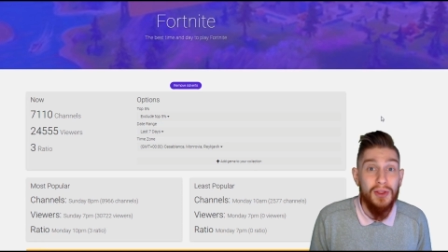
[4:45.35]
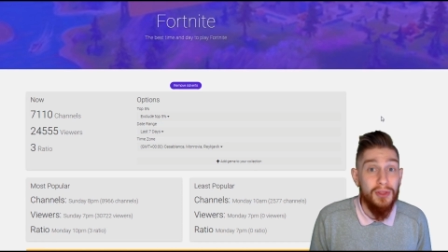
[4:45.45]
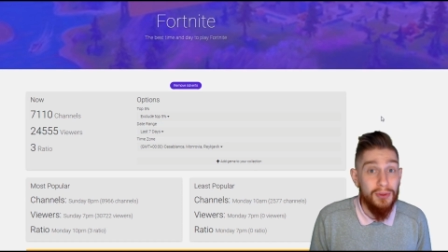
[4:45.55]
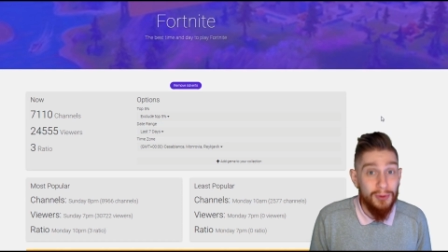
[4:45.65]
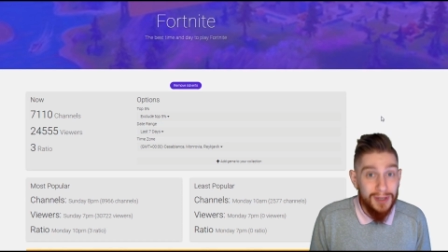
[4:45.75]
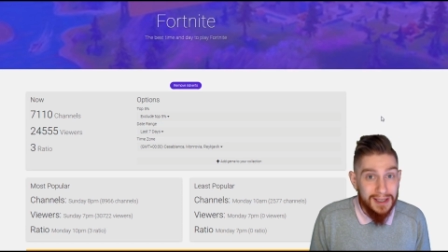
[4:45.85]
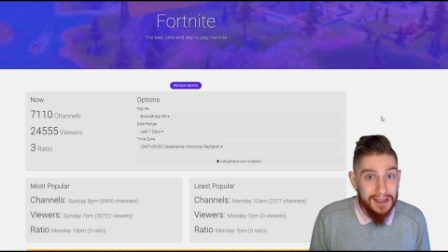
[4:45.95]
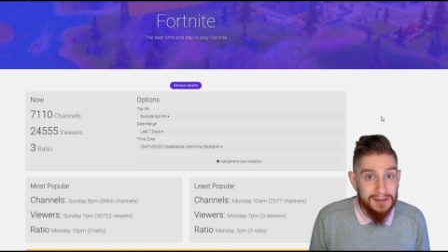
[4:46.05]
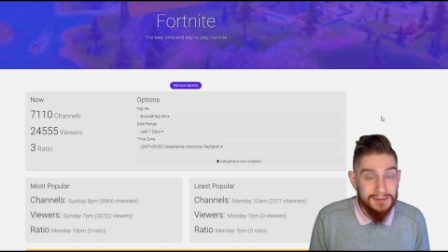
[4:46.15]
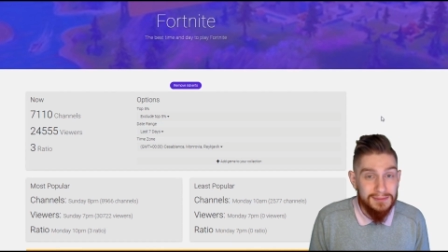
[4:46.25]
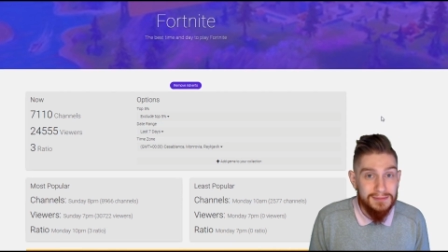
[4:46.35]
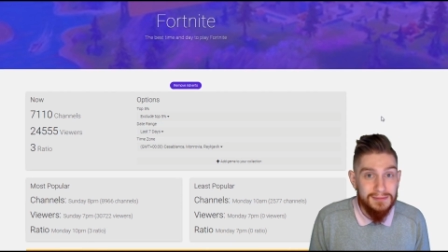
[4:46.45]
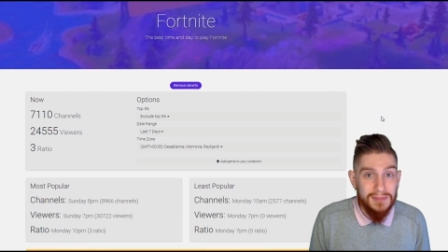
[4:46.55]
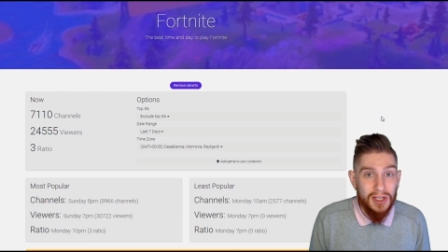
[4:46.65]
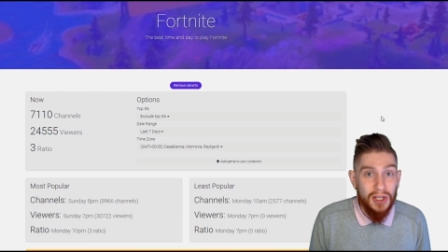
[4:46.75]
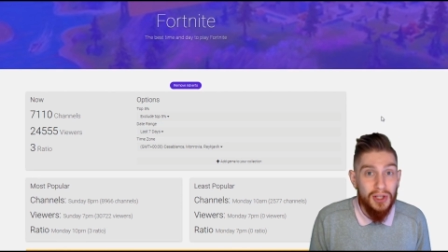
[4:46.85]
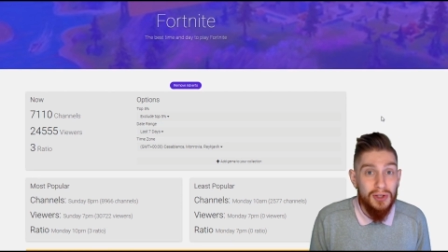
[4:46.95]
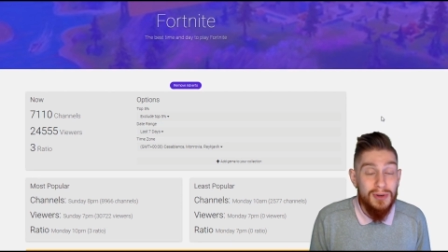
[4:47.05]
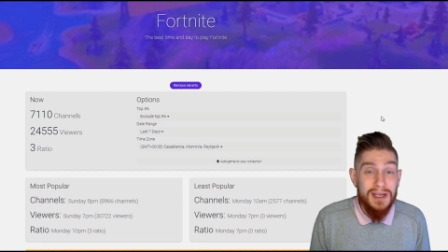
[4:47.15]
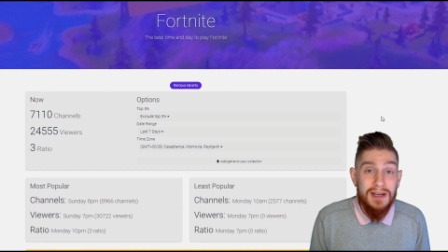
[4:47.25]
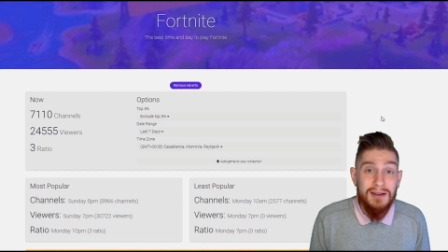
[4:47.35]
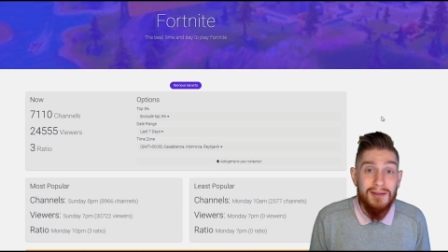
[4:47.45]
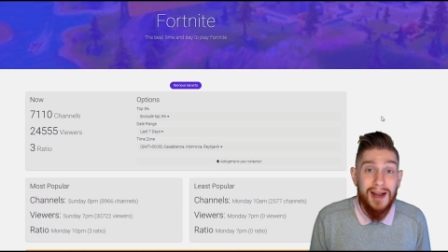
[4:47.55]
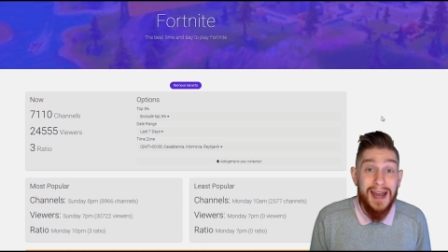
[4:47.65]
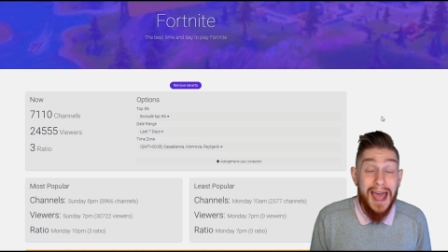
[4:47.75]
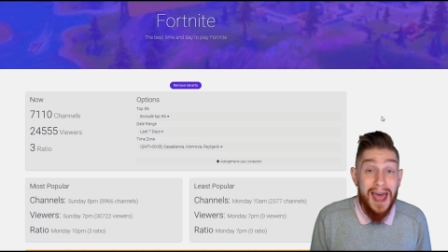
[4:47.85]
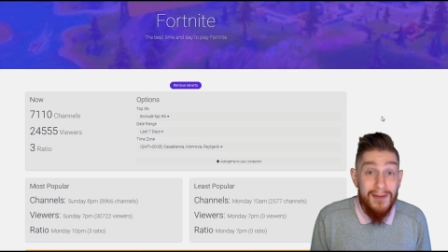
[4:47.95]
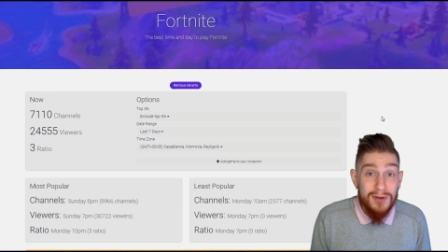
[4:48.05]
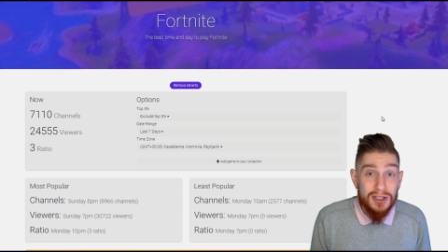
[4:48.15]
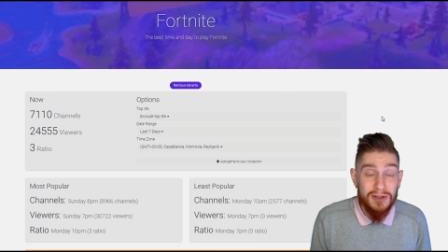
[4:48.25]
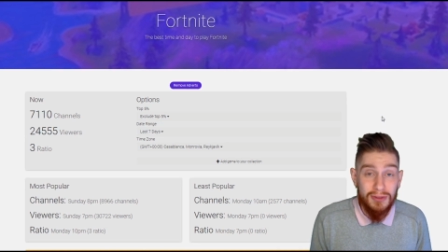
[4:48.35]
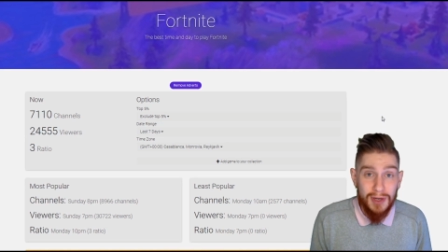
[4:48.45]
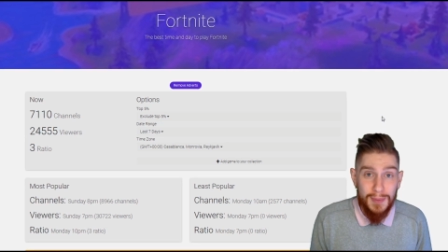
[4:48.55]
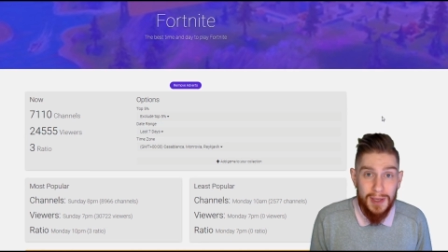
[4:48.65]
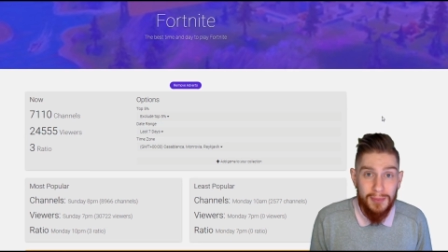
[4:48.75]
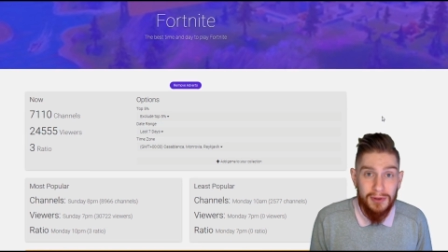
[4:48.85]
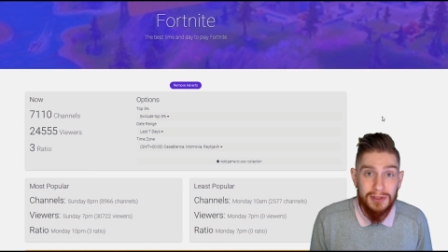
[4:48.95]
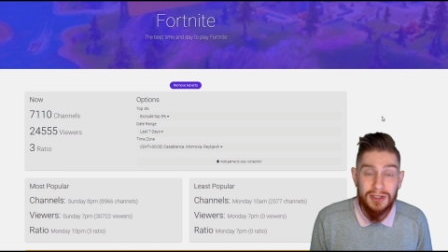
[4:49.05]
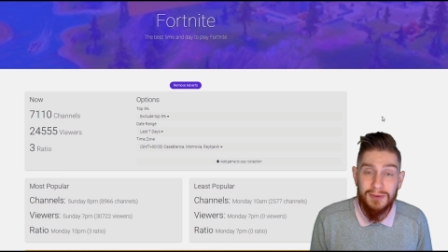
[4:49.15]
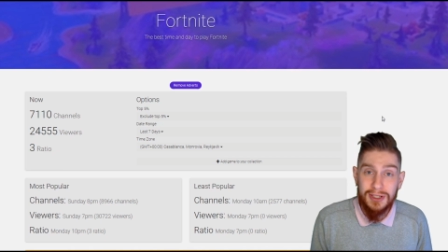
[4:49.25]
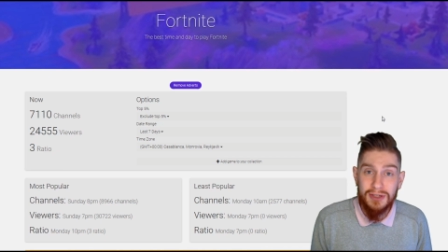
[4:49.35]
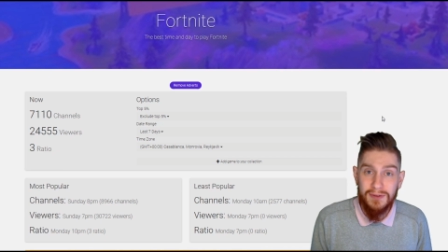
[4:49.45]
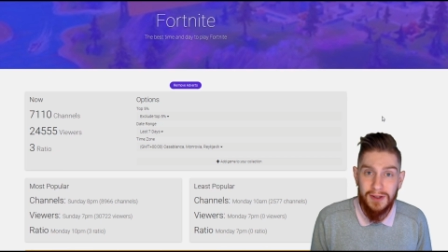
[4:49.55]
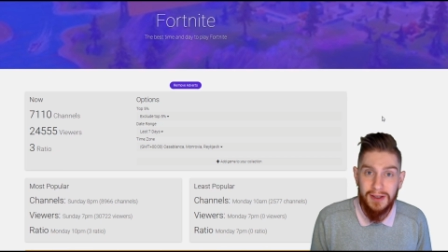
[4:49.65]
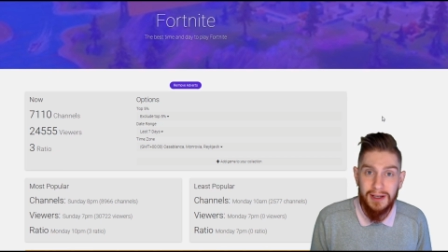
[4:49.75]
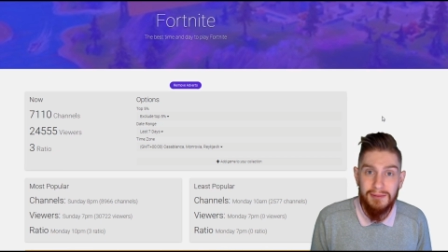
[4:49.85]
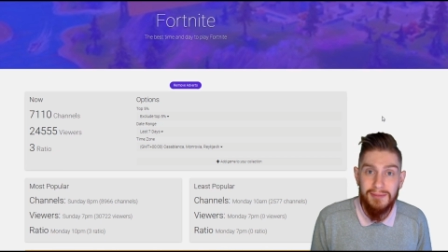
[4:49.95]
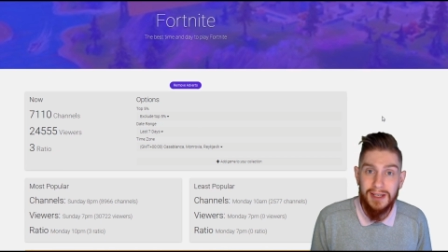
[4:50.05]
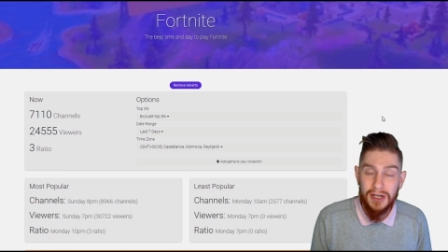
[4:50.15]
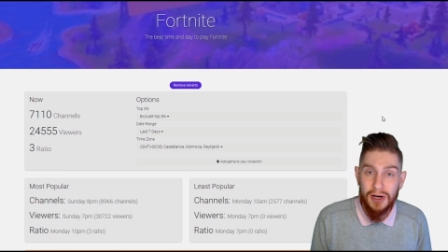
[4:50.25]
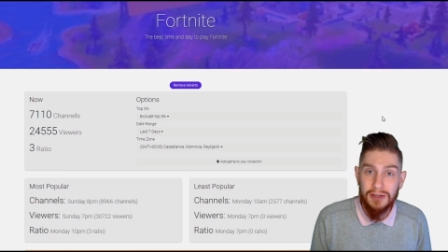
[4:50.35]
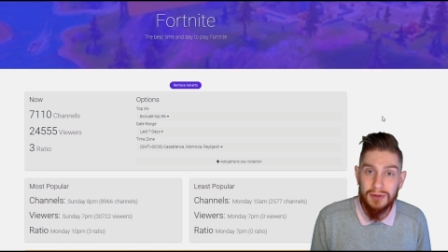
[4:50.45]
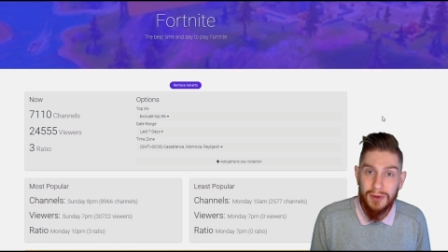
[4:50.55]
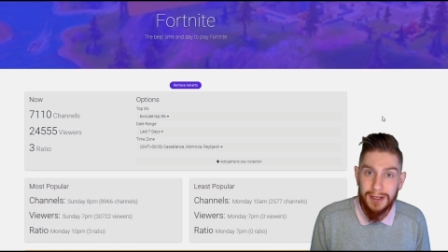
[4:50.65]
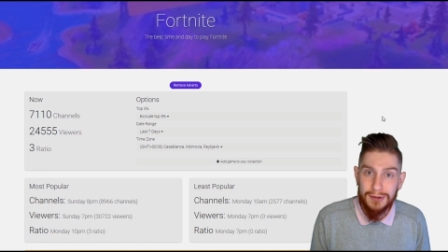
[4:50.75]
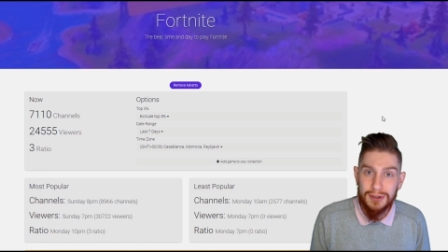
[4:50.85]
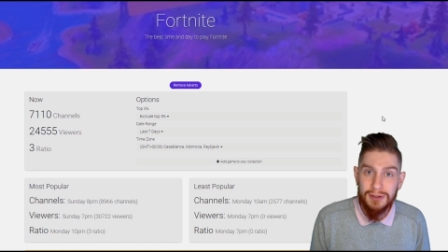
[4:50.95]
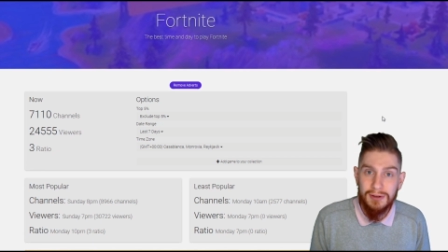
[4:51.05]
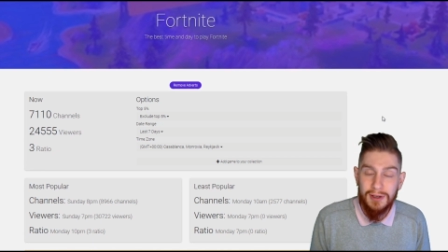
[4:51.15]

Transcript: 3. You need an average of 3 people to reach affiliate here on Twitch.